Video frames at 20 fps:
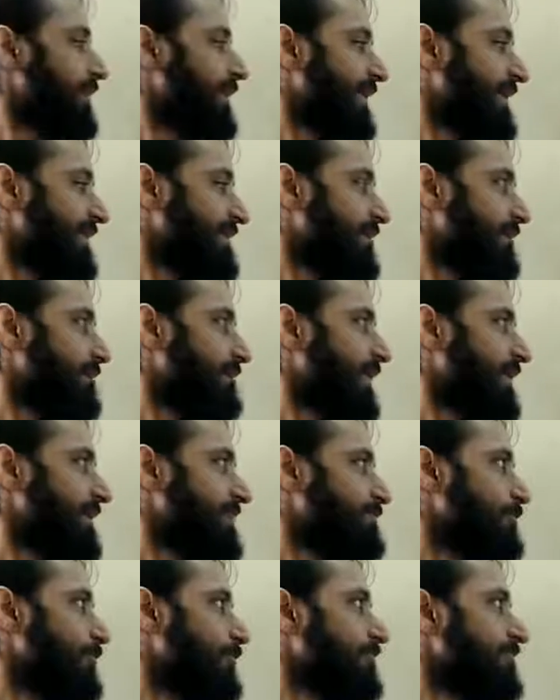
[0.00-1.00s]
takes the
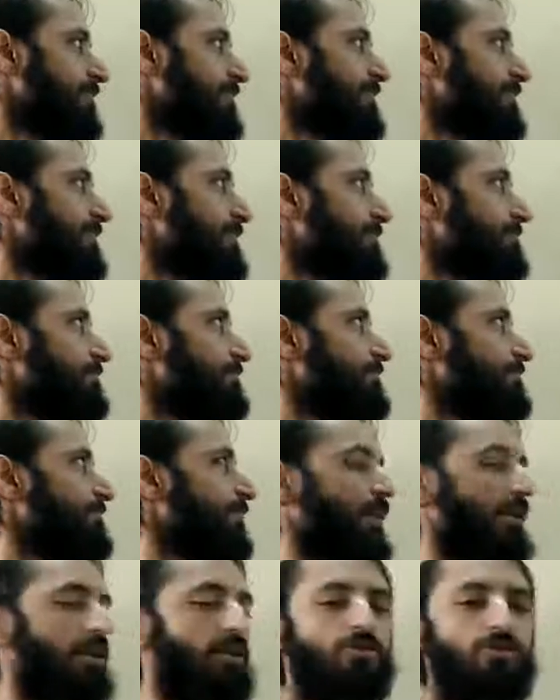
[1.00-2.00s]
fast process,
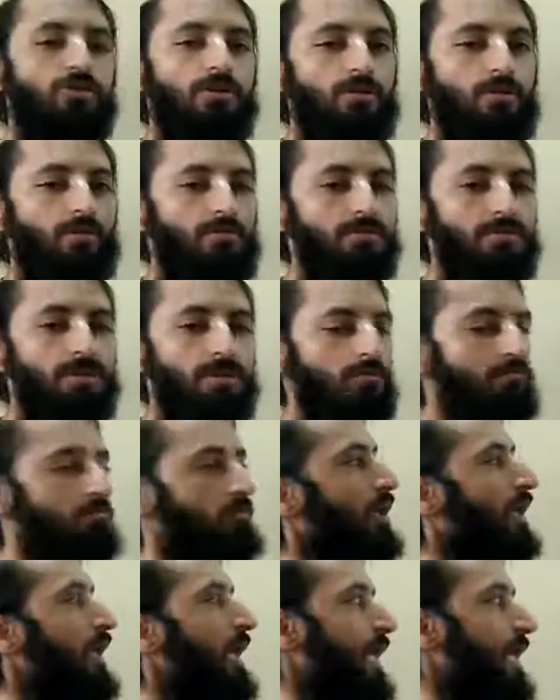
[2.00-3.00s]
Hare Krishna Mantra,
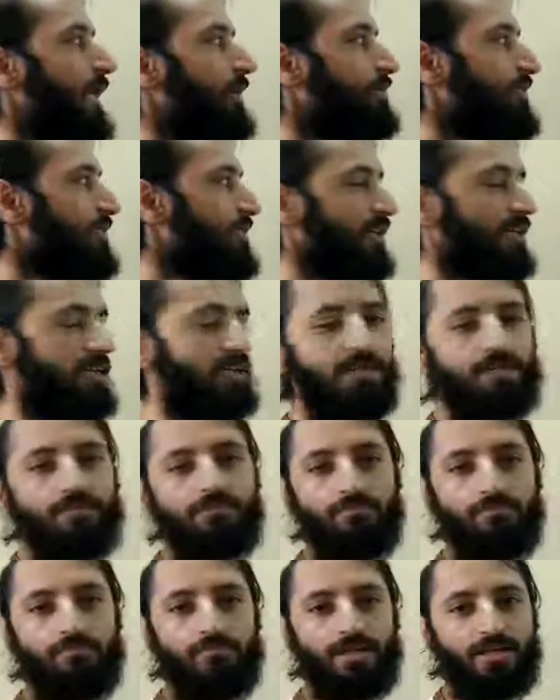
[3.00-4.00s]

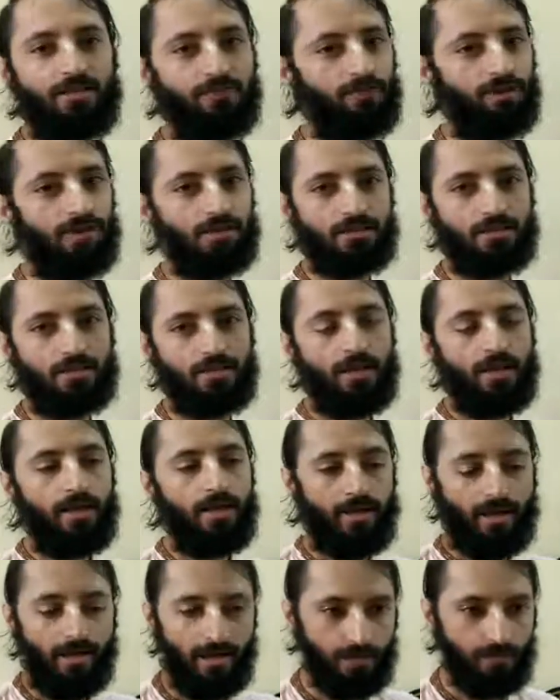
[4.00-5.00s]
immediately, very fast.
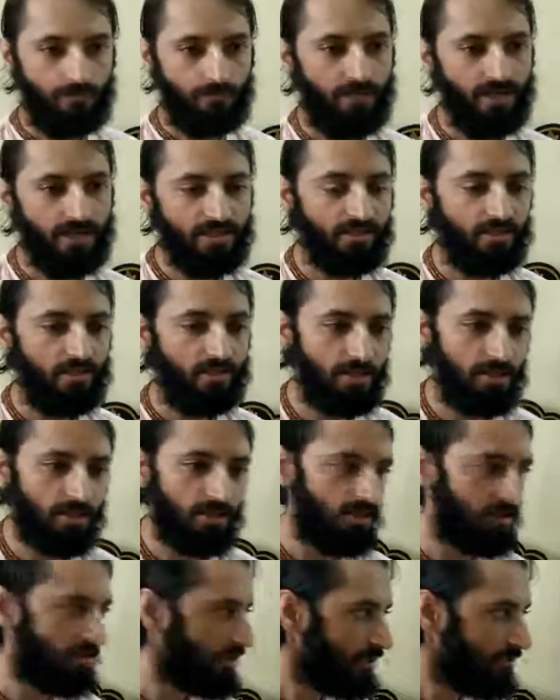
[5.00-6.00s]
In fact,
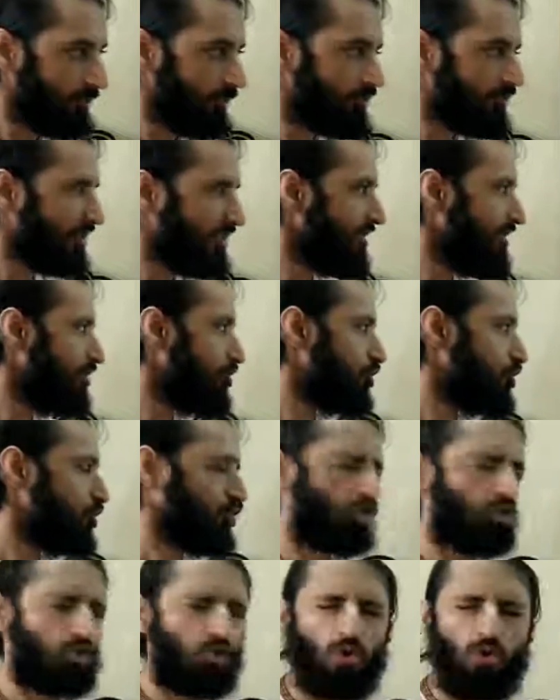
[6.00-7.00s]
this process is
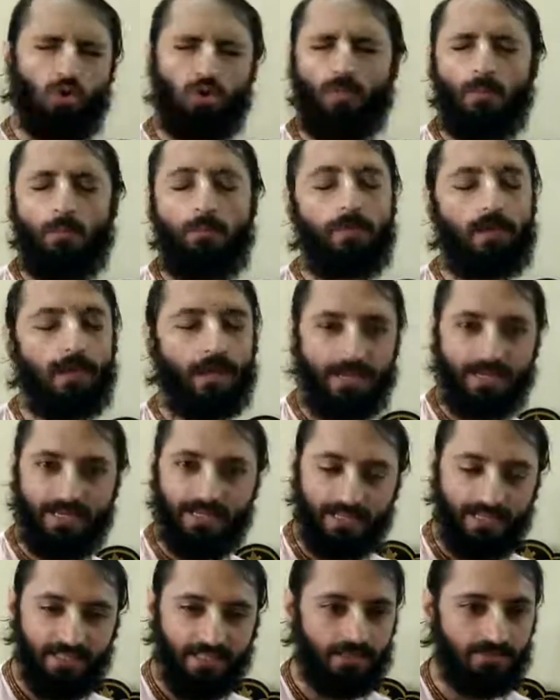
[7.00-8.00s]
so
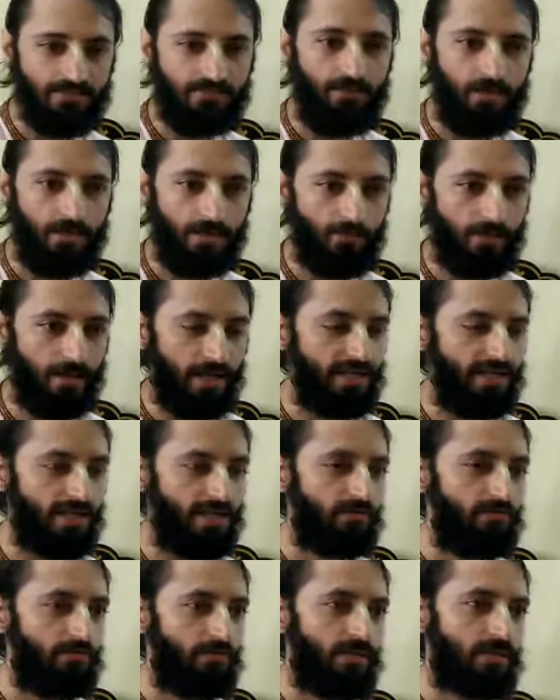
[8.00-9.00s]
blinding
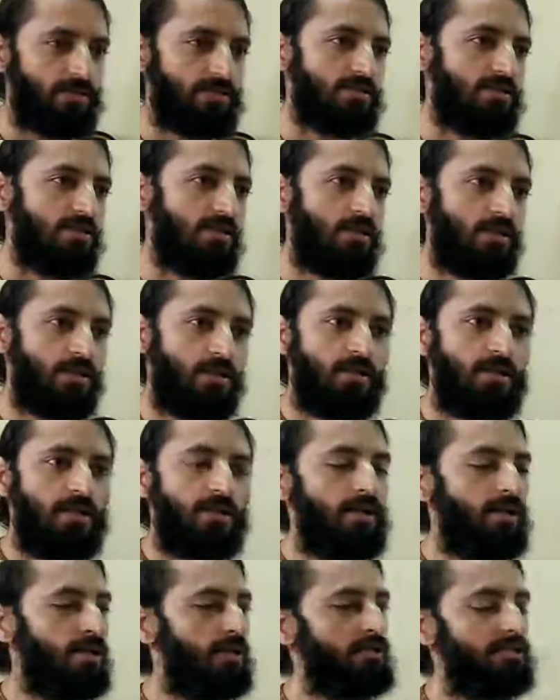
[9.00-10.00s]
fast,
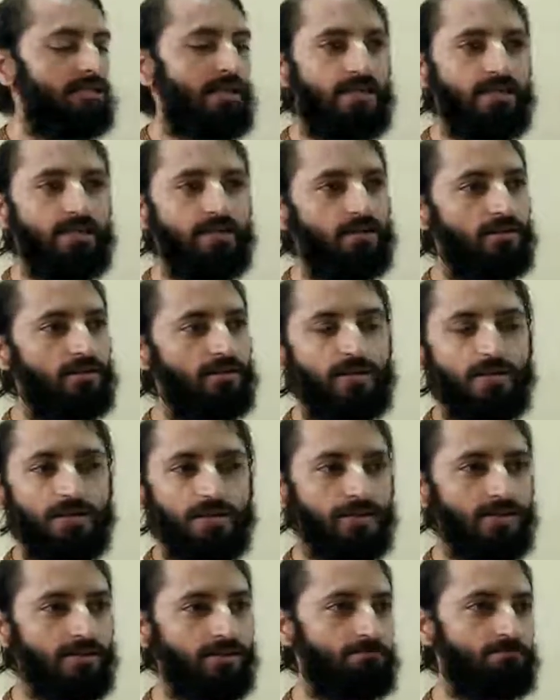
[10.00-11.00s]
then in
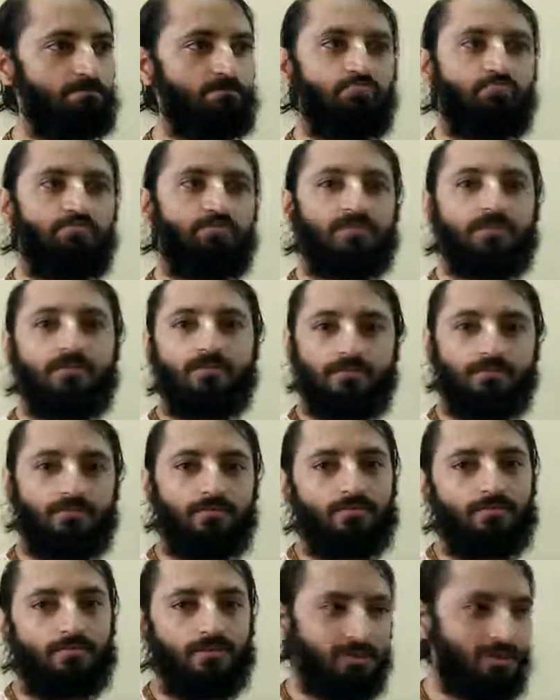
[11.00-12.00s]
literally,
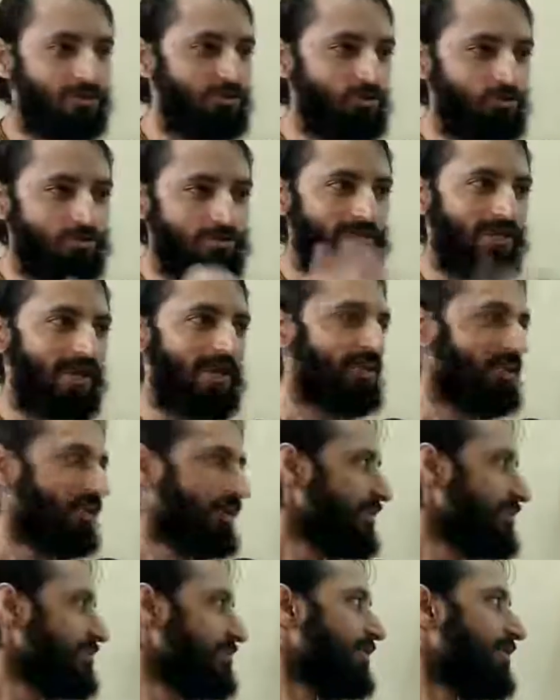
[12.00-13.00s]
you chant
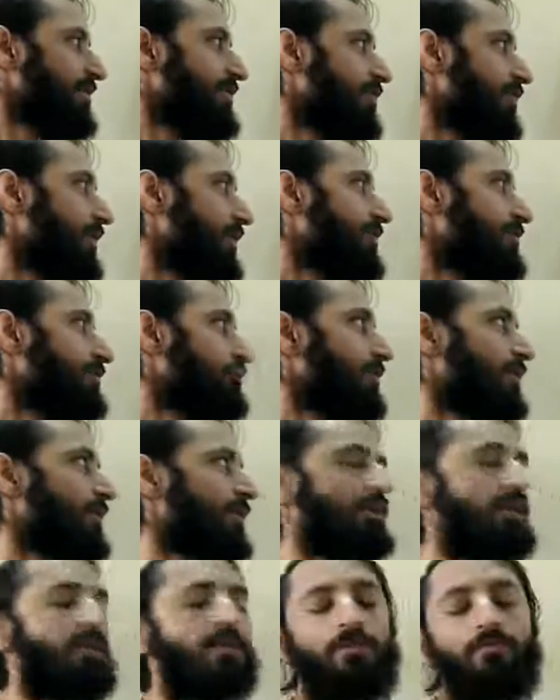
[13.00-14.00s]
Hare Krishna and you are
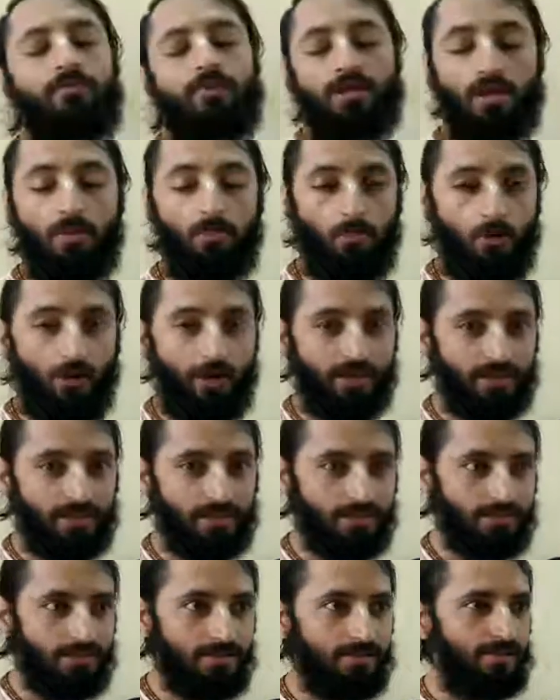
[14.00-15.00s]
at that level. Now,
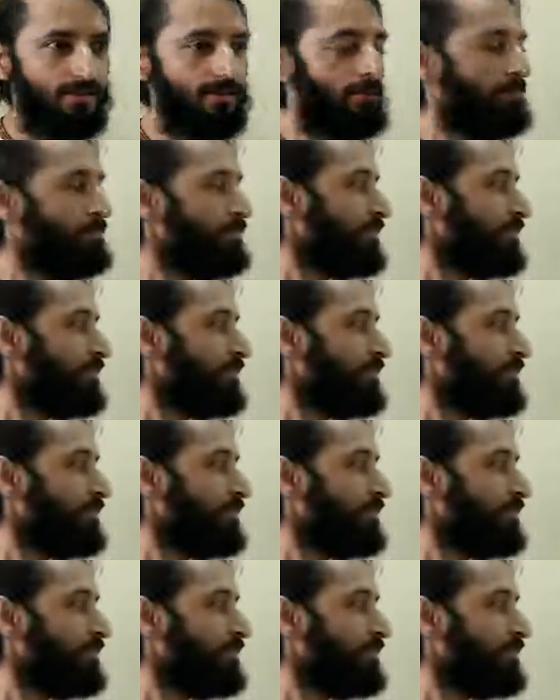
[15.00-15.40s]
point is,